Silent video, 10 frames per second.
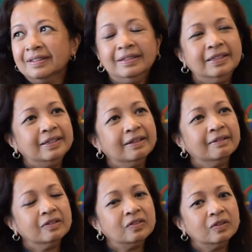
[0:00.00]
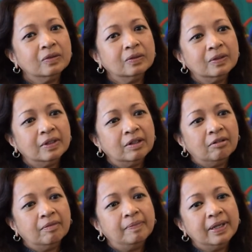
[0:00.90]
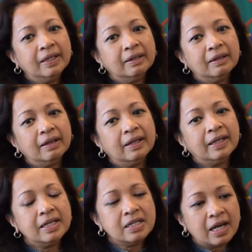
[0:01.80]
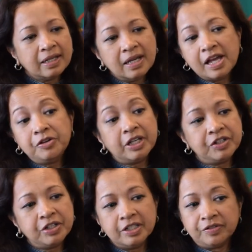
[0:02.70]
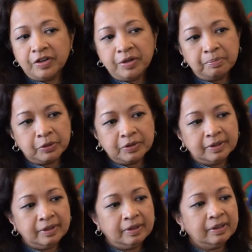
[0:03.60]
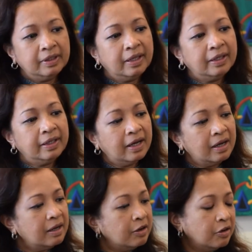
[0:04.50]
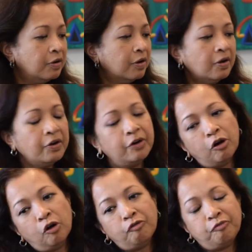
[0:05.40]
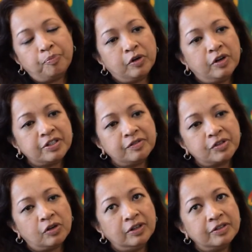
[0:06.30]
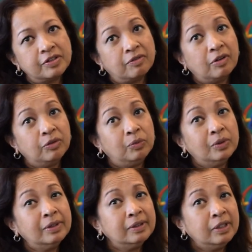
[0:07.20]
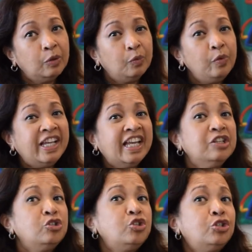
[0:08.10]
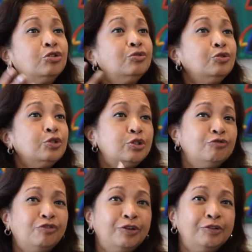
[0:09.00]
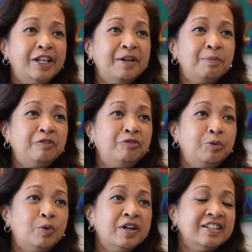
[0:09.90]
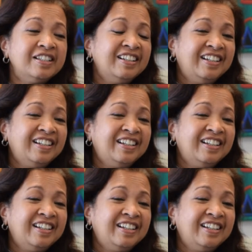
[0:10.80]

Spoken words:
details, you know. But education is very important. There are a lot of progressive scholars around the world. We can choose to follow them if we want,